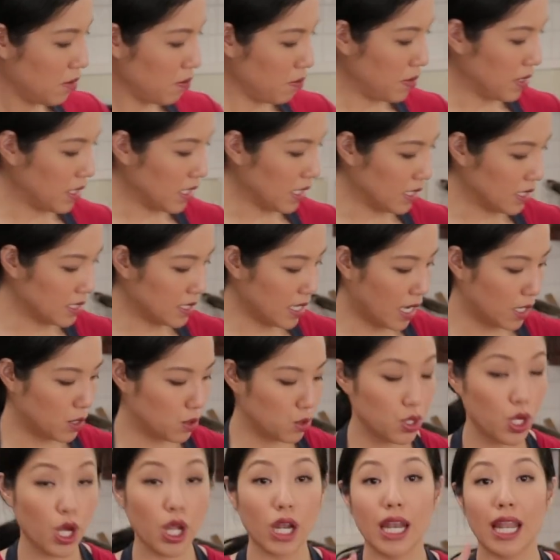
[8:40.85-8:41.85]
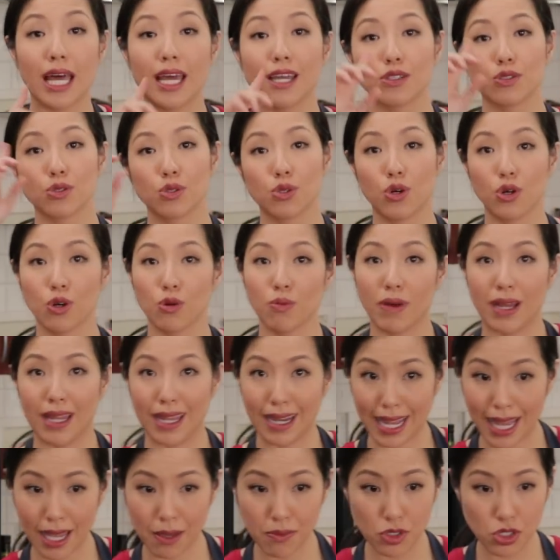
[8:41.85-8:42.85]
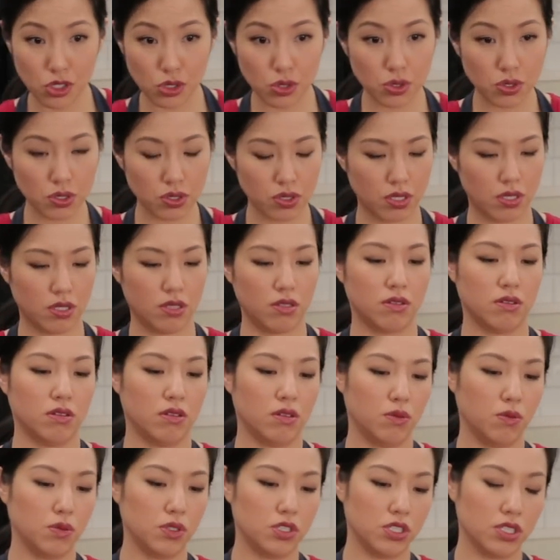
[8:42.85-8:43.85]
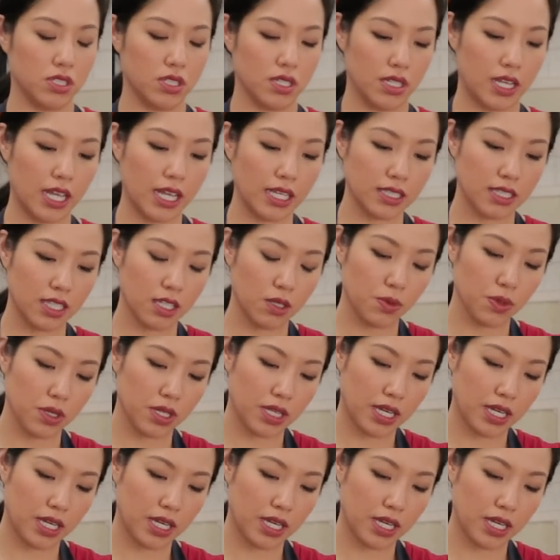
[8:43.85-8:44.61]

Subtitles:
because I do not like to cook my lime juice, which is the next thing we're